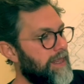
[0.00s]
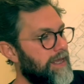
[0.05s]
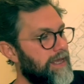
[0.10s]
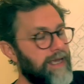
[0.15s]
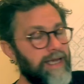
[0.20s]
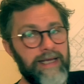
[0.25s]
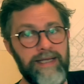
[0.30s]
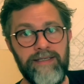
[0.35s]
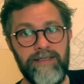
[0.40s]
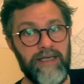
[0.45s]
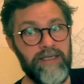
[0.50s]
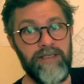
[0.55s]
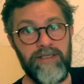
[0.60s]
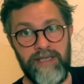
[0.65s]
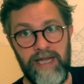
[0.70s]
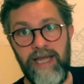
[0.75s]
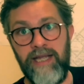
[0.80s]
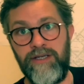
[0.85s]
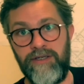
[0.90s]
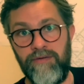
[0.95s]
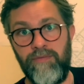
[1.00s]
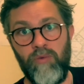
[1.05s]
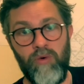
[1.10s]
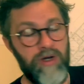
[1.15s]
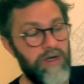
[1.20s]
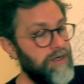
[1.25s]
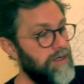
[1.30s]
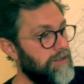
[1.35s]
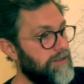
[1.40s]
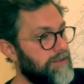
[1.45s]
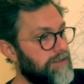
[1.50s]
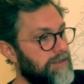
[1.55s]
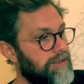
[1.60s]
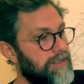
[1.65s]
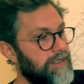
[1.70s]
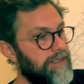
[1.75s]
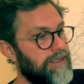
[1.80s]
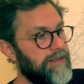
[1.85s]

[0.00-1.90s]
is a stage of works.